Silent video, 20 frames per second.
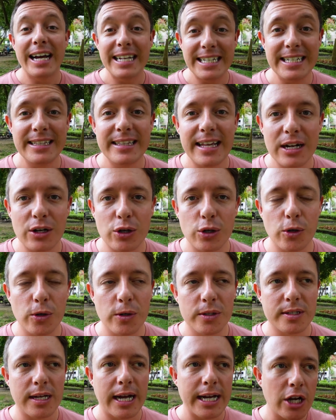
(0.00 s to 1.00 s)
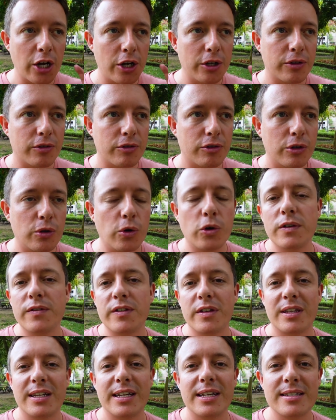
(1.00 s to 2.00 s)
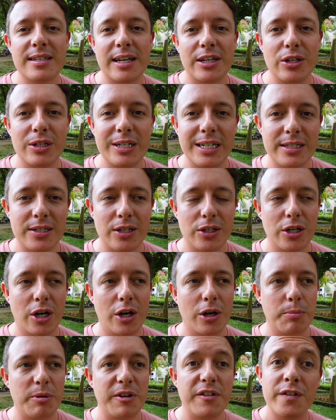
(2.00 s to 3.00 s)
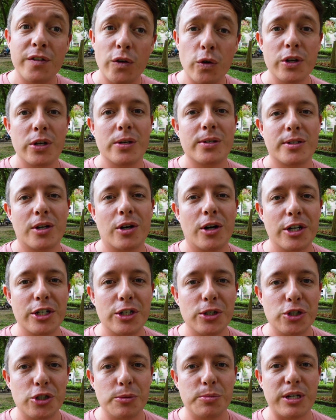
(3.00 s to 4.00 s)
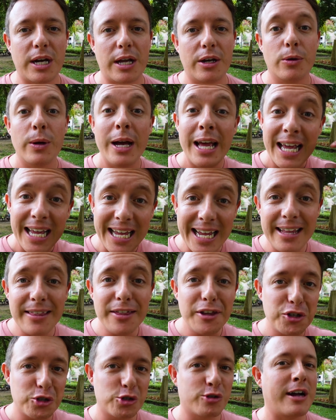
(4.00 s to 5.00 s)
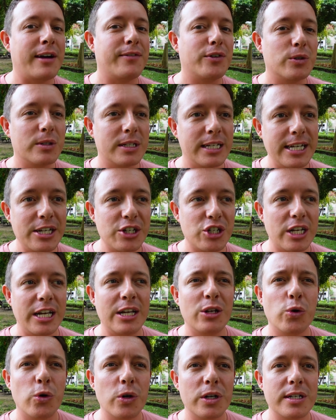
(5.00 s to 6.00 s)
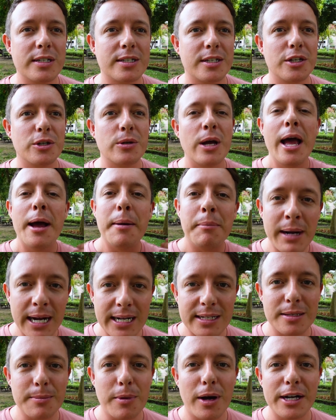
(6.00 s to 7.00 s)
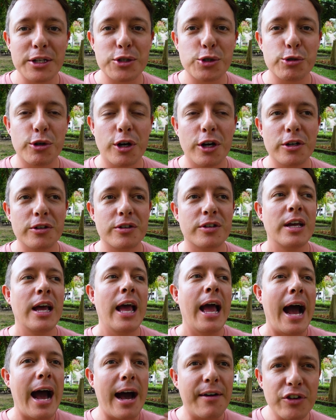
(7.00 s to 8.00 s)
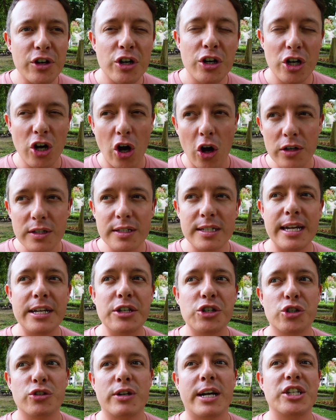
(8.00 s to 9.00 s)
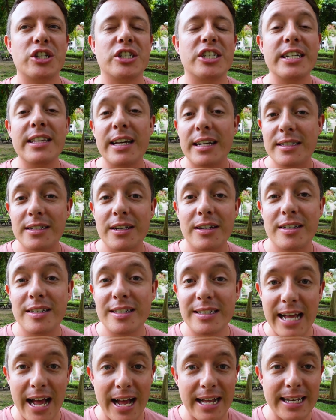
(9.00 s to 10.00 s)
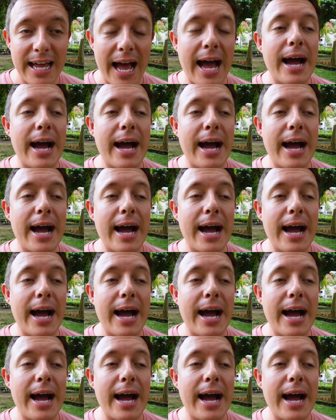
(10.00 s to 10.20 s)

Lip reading: And in that course, I go through all of the things that you need to know before you start a YouTube channel in the travel niche in order to maximize growth, have a content strategy that's going to stand